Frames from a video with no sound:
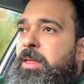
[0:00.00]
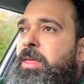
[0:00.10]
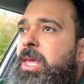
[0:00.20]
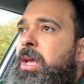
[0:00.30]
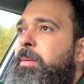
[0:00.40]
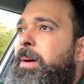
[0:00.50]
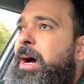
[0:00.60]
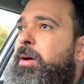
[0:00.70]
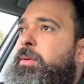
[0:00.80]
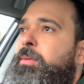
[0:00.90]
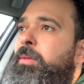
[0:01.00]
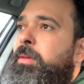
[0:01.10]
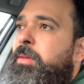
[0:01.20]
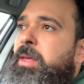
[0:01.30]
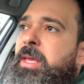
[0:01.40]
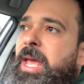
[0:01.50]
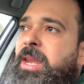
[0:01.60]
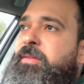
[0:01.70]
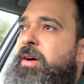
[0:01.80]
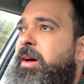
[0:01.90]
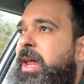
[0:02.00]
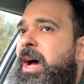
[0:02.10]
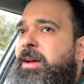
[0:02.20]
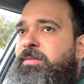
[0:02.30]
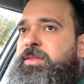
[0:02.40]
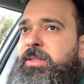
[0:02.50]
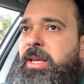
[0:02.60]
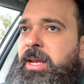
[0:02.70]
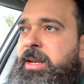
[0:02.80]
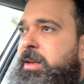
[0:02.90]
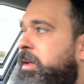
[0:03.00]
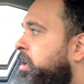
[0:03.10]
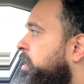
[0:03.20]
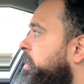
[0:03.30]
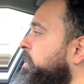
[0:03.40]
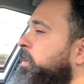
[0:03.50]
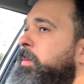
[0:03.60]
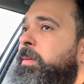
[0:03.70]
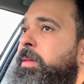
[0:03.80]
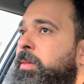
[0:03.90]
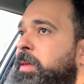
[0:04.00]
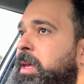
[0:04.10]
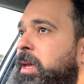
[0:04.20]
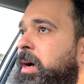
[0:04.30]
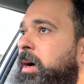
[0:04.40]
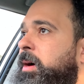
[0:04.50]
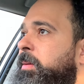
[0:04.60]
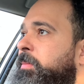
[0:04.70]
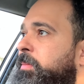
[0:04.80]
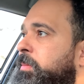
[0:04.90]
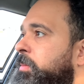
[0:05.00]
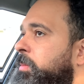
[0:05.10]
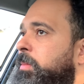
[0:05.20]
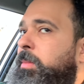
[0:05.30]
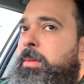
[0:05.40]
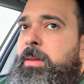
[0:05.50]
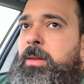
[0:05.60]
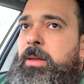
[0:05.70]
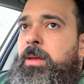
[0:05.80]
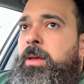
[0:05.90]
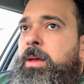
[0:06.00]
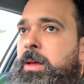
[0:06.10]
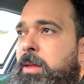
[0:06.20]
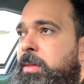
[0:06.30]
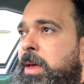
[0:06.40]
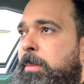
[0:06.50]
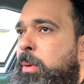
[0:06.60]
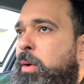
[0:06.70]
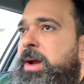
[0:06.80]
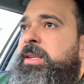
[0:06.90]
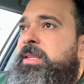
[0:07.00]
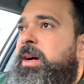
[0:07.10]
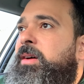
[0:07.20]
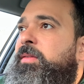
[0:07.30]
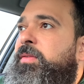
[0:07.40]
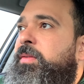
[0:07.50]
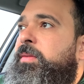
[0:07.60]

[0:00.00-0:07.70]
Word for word: thinking about the end of our lives and the um, the importance of